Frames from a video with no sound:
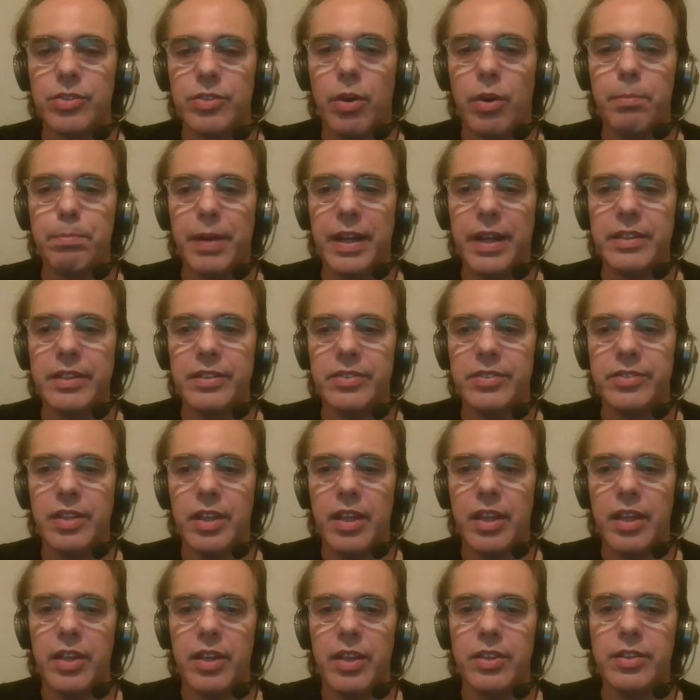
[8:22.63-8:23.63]
Companies
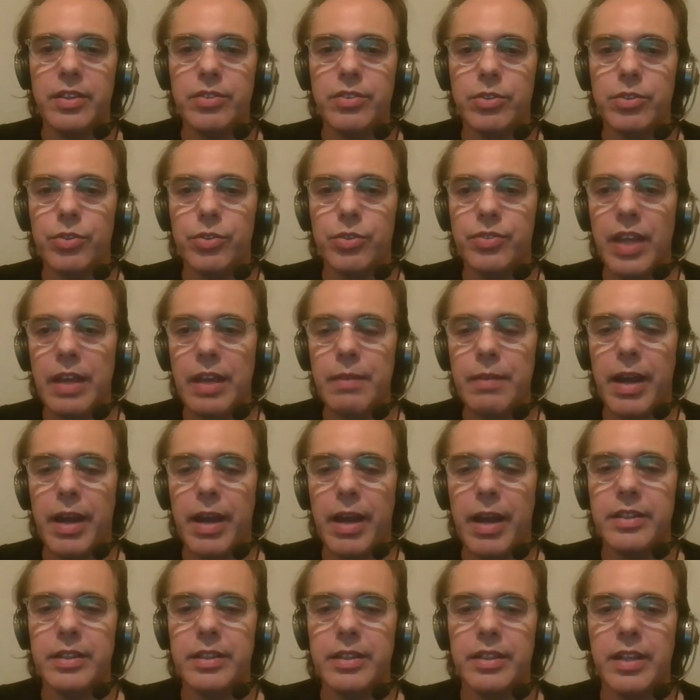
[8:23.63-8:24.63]
need to save
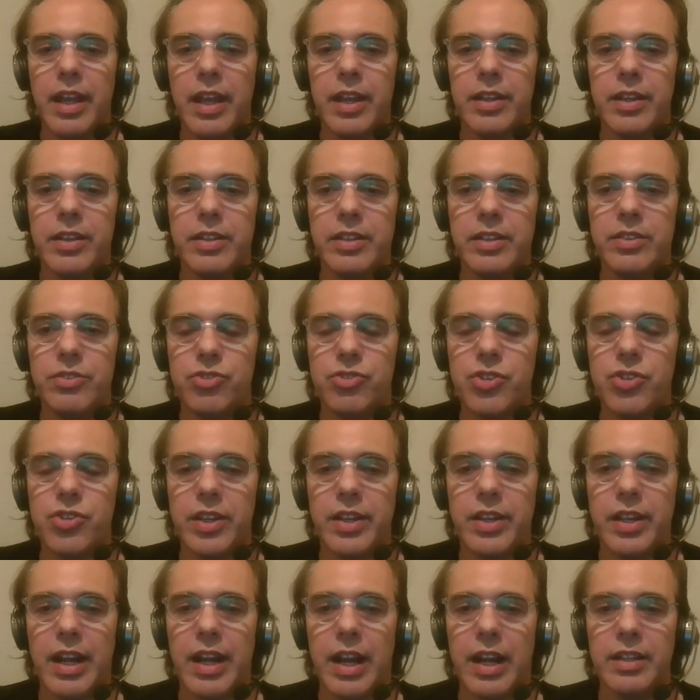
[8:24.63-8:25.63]
money and, in
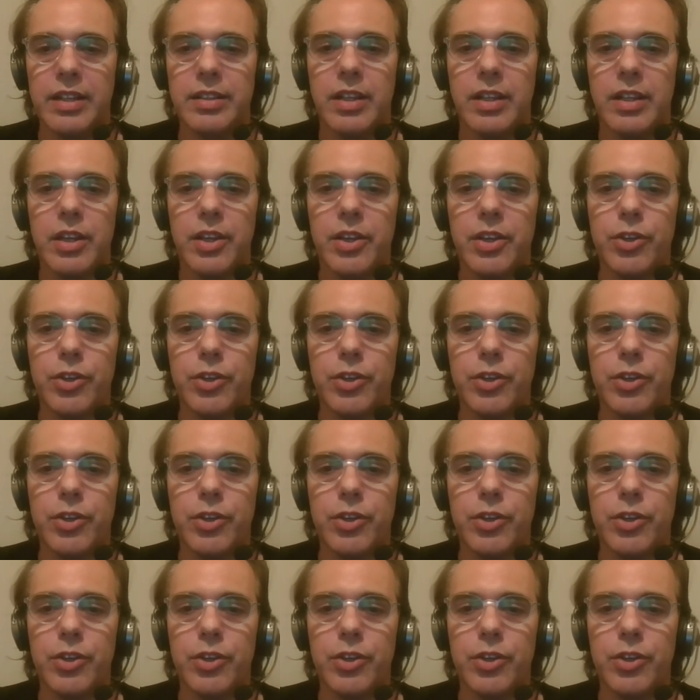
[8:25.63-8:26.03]
general,